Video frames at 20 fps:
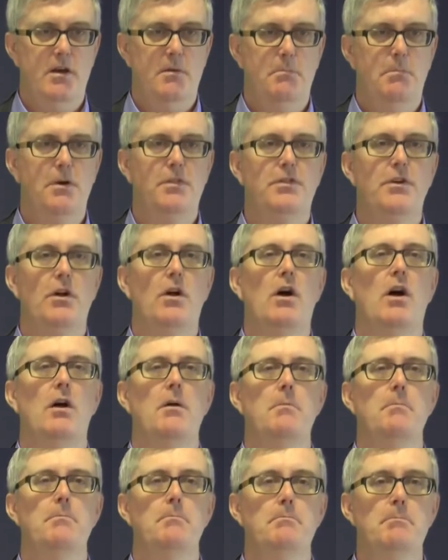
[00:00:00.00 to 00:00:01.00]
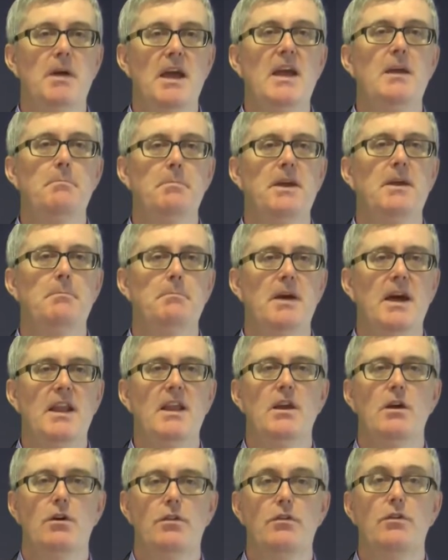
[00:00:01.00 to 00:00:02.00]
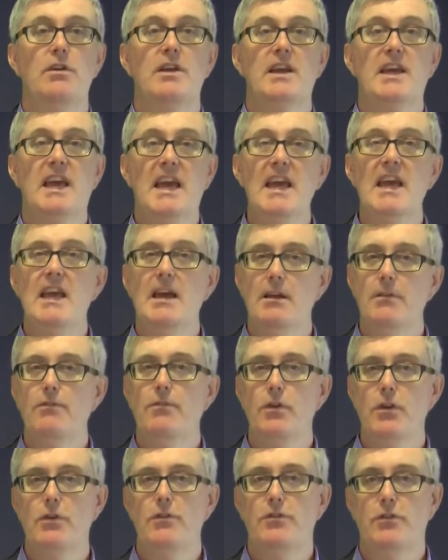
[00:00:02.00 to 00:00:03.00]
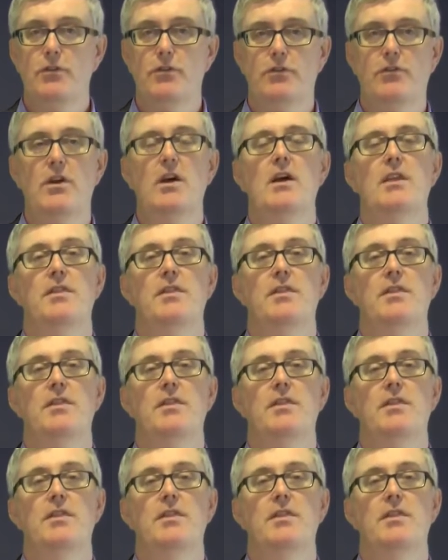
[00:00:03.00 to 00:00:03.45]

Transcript: but there are maybe many other key influencers